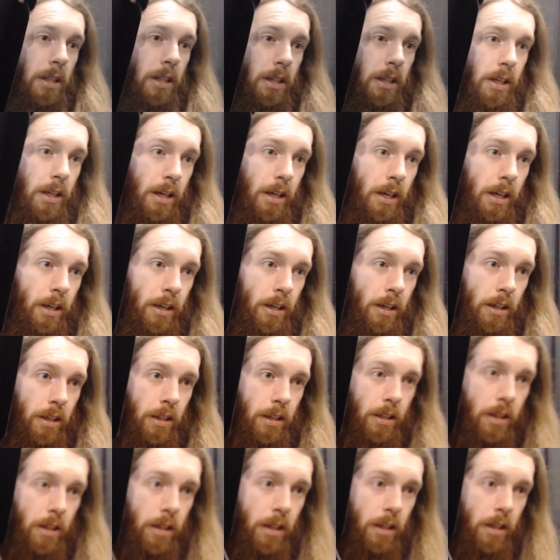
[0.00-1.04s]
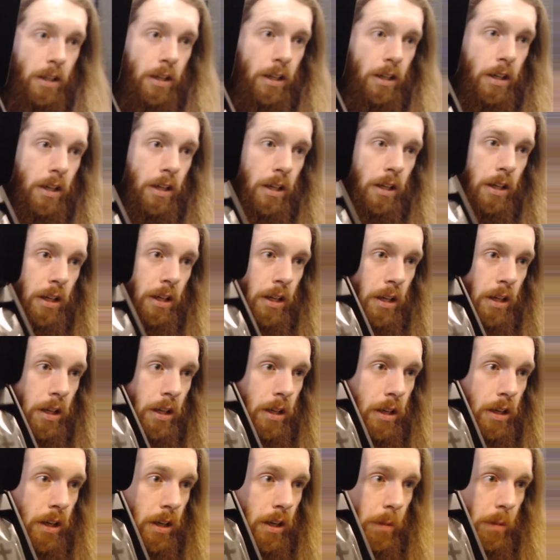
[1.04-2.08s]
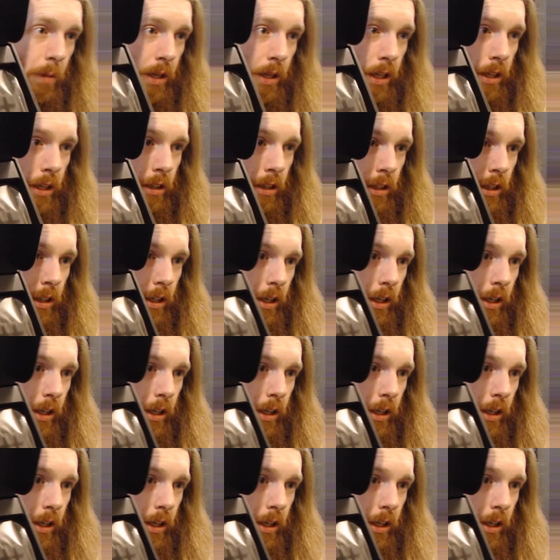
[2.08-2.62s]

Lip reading: there. I mean,